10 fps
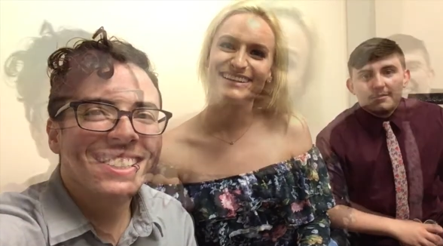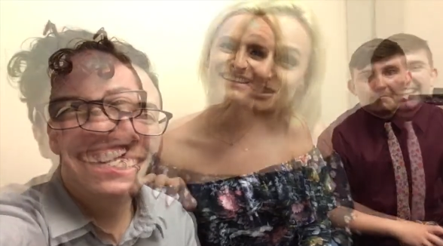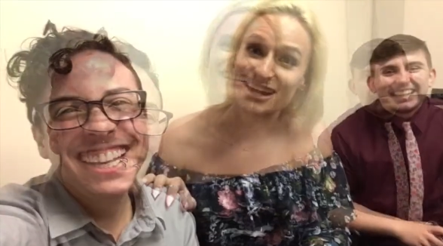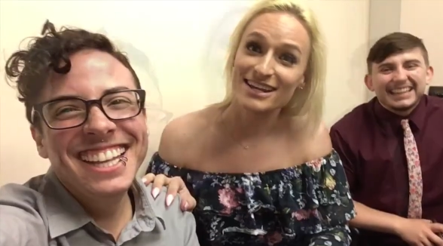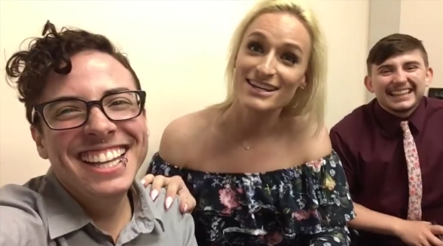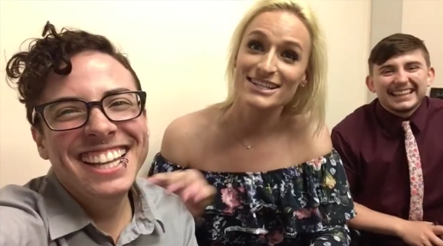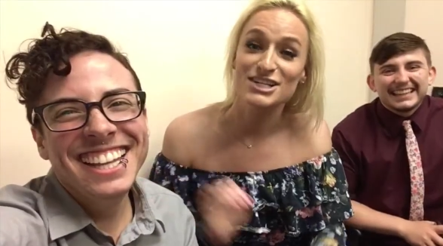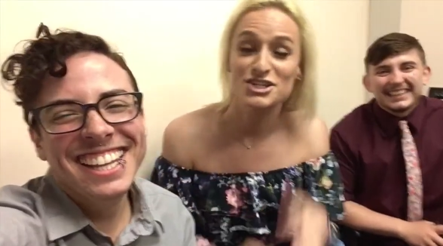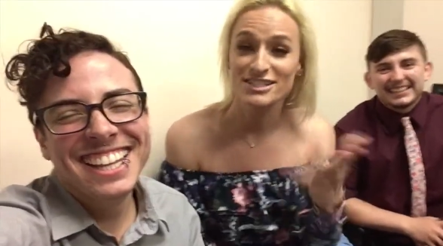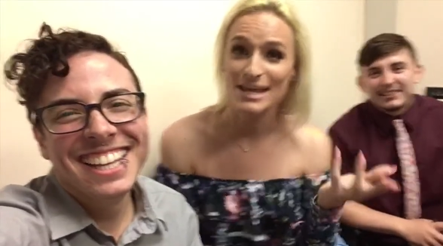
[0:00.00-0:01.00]
Speaker 1: Exciting because I
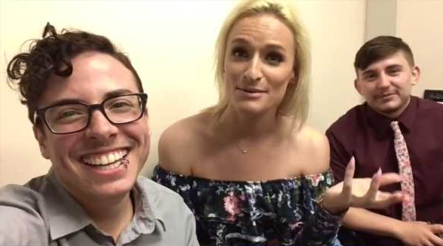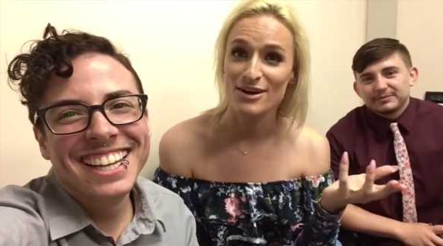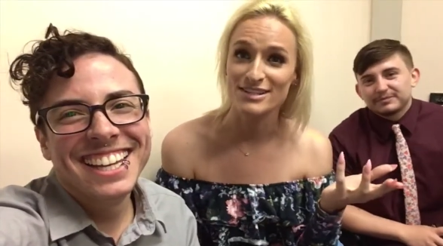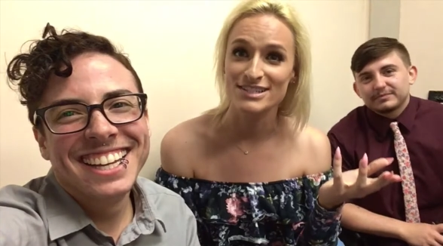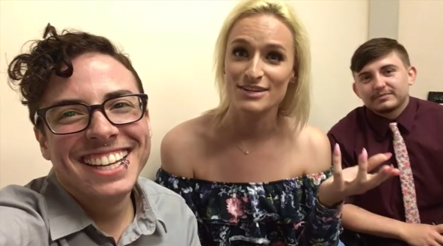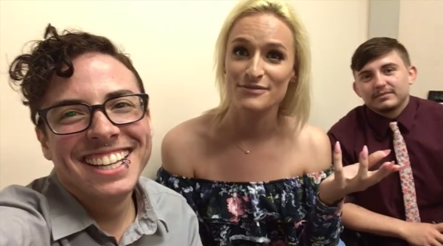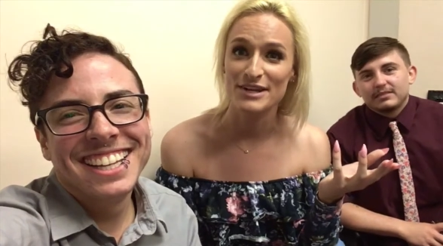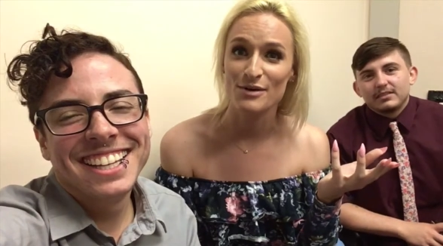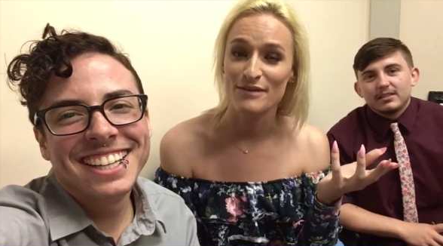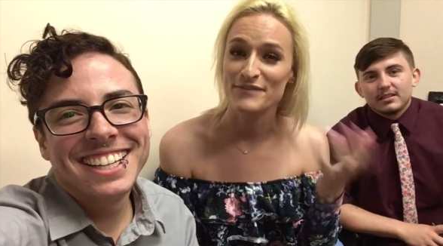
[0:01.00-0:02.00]
just came across their
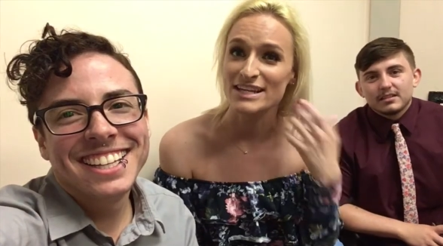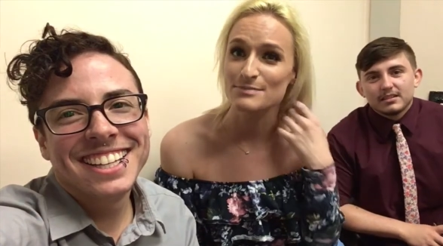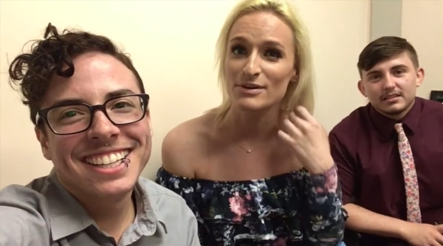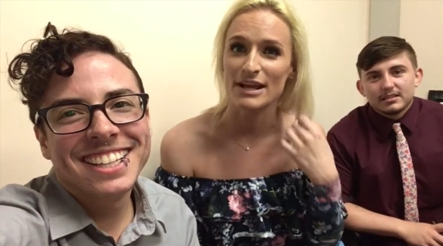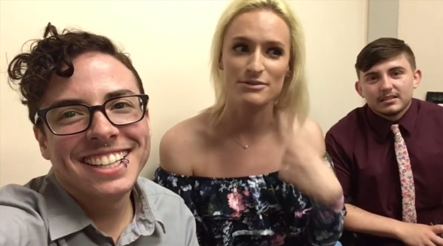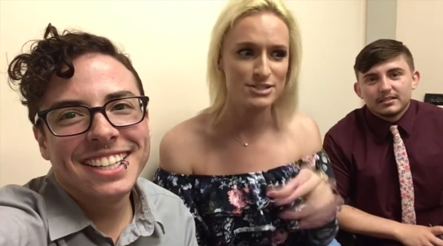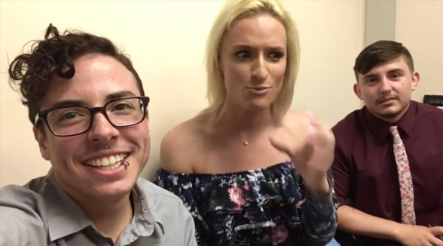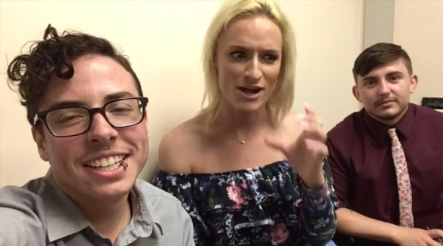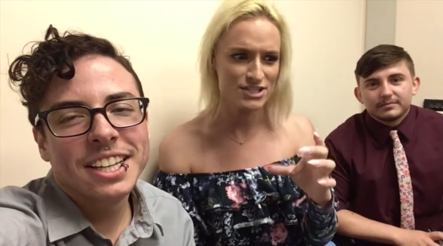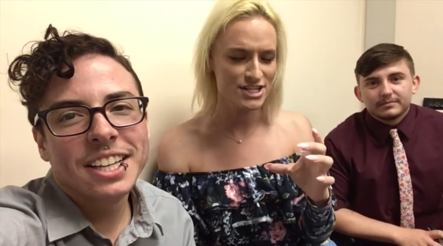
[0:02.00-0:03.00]
video on Facebook and I was just
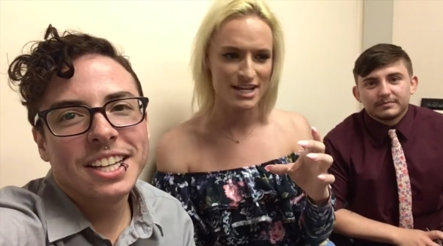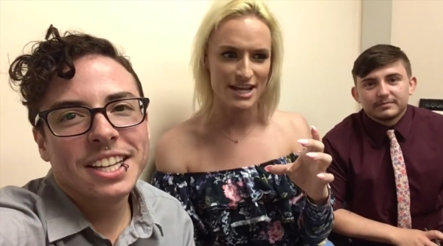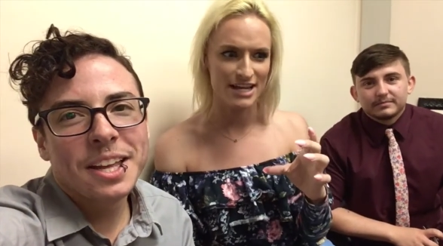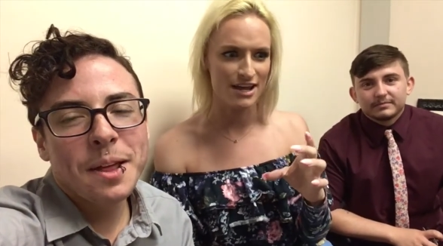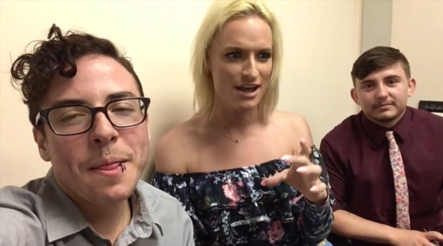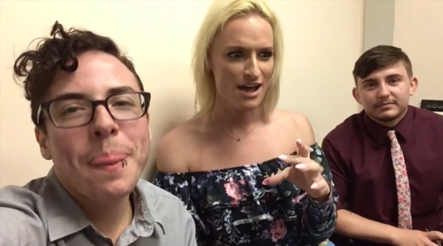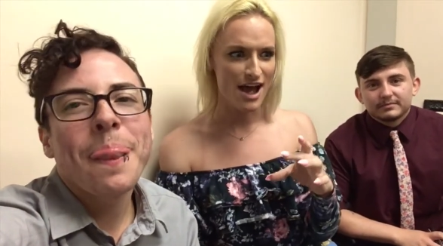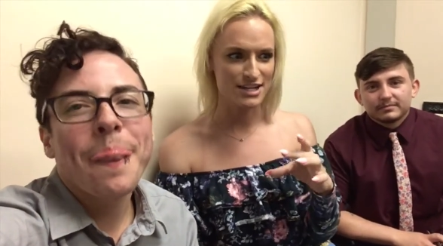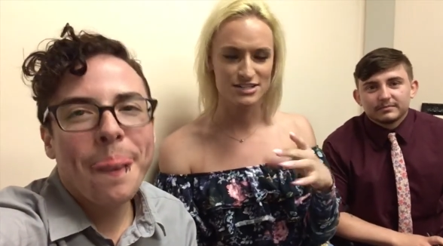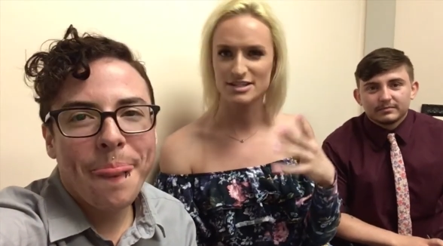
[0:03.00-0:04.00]
watching it, and
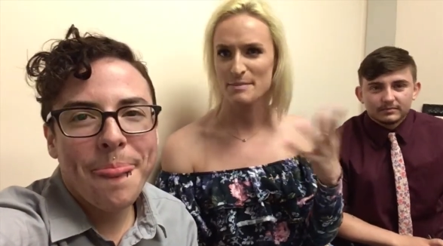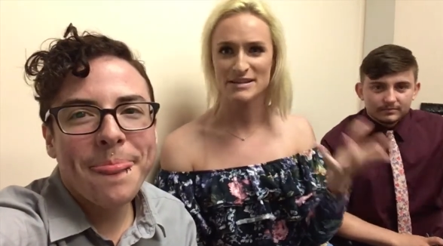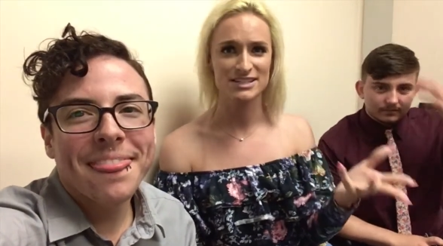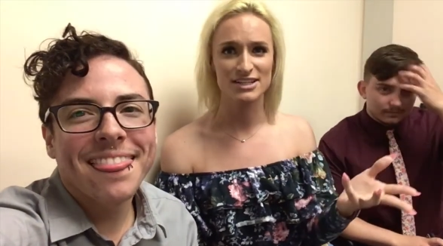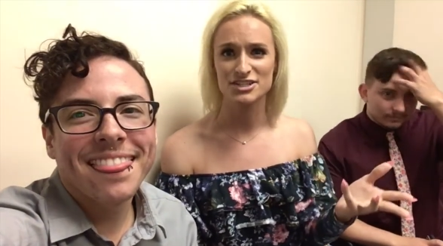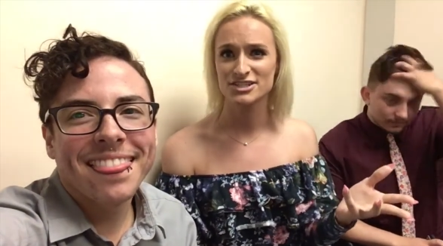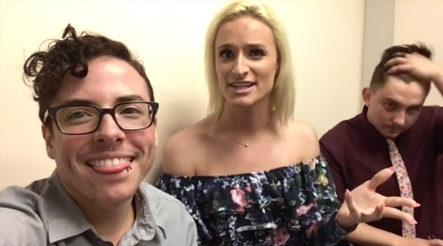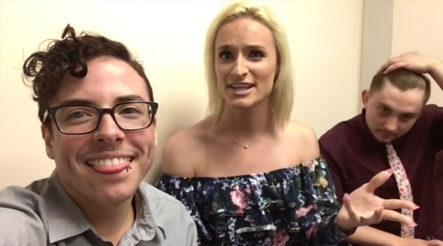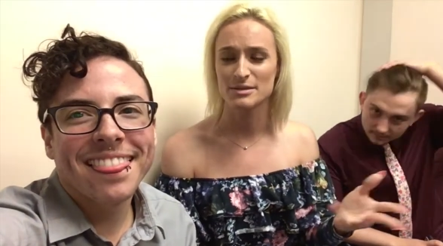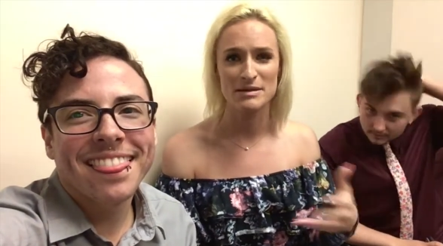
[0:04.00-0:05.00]
I they basically just
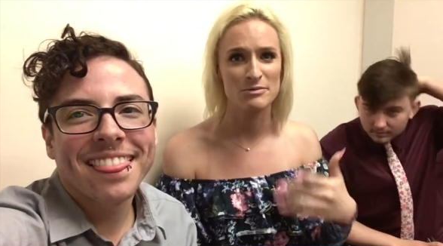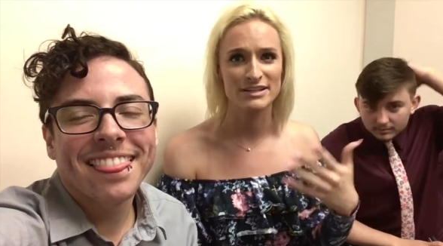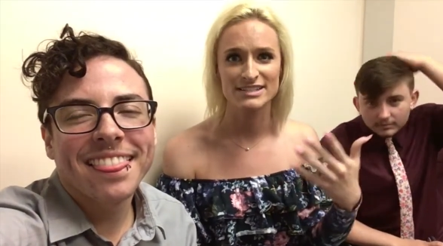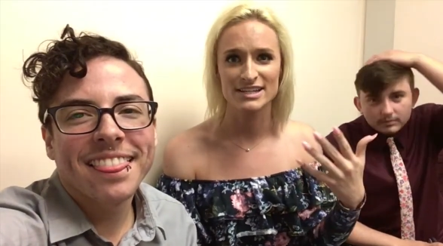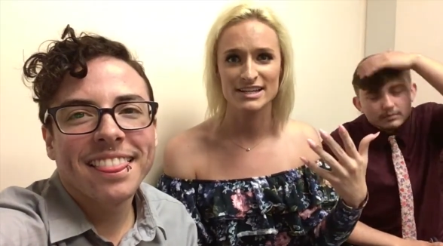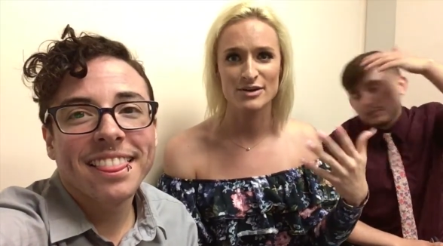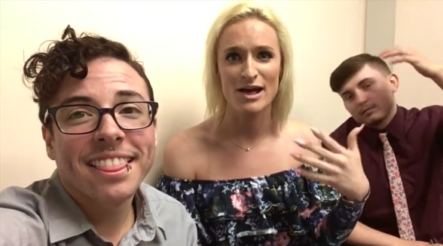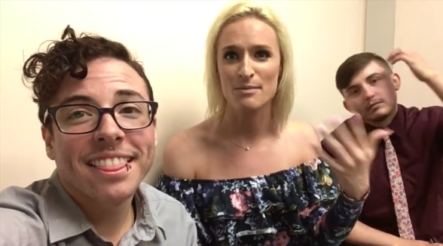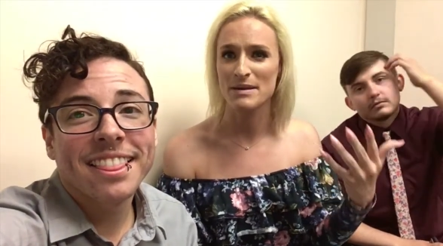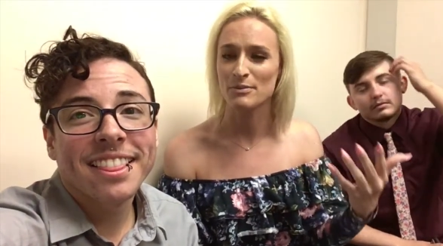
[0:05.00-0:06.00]
said that they'd be willing to you know
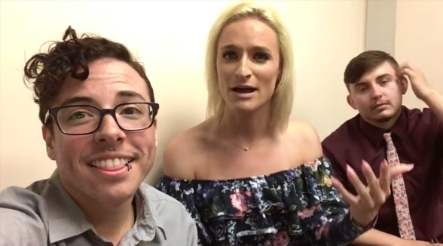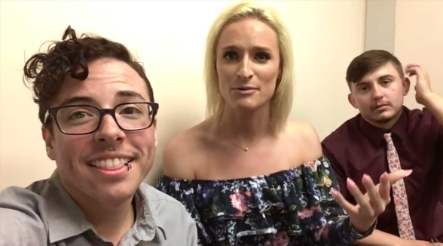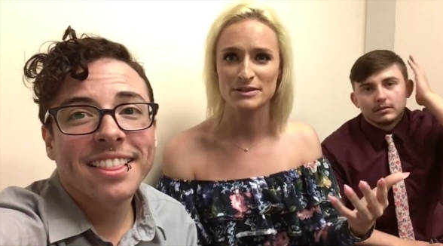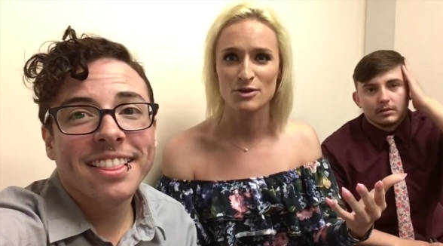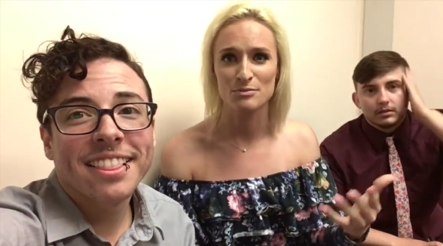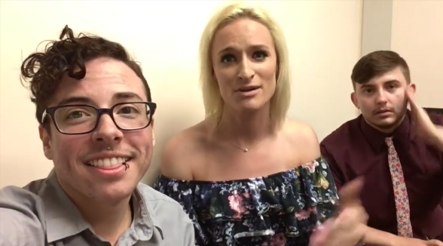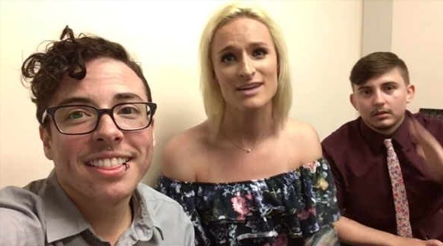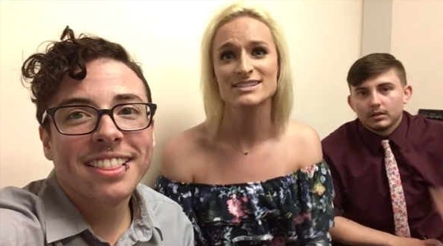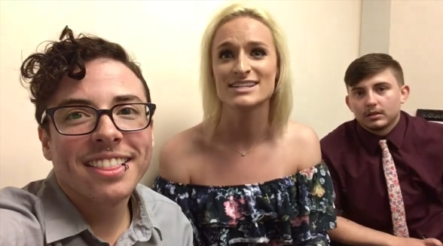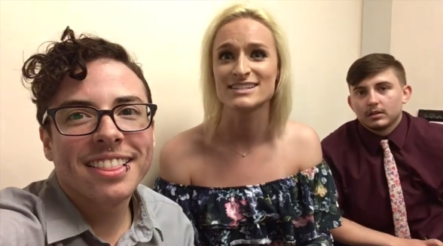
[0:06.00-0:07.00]
help people out with the whole
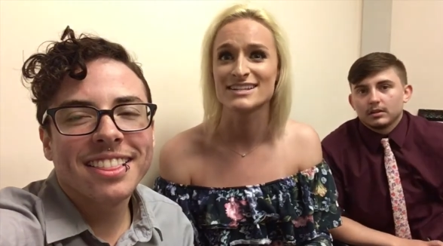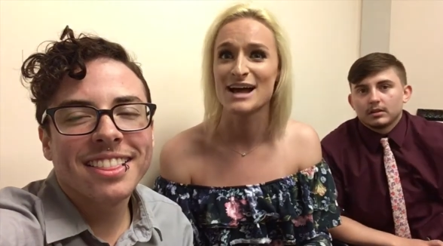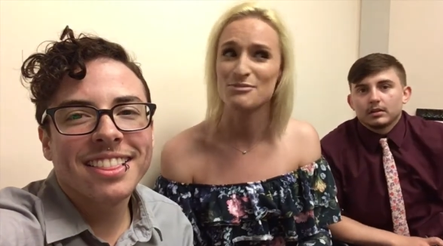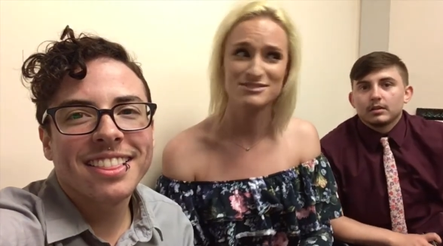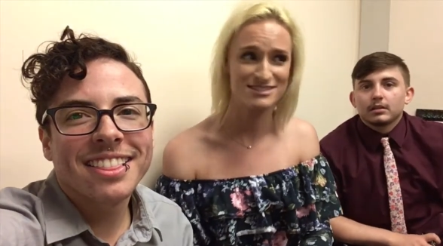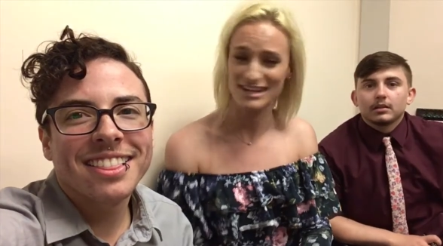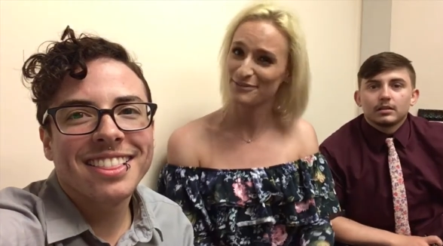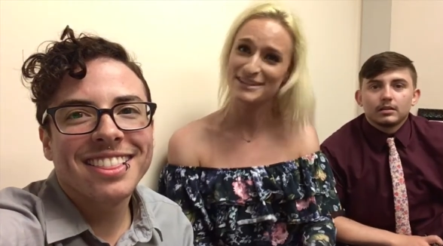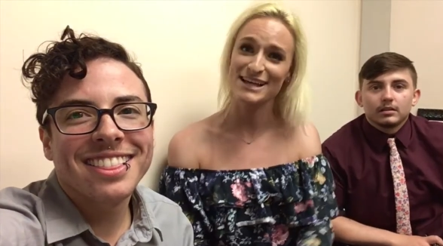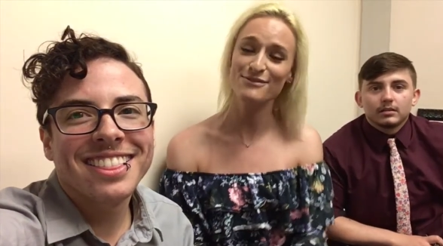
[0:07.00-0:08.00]
process, and I was
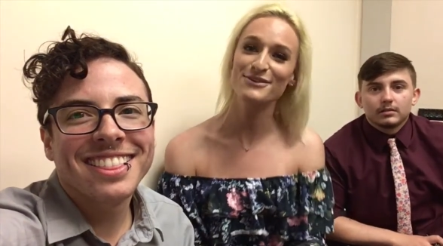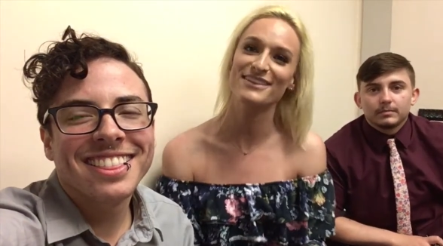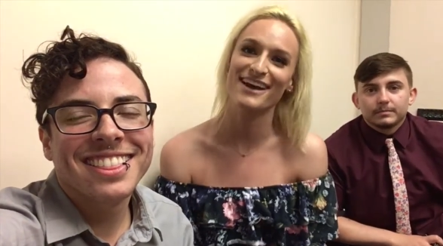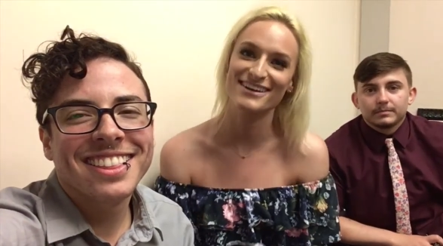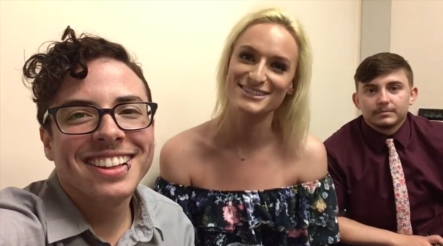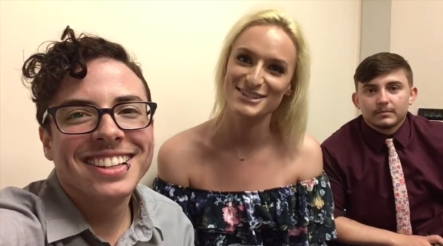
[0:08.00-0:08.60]
definitely down for that.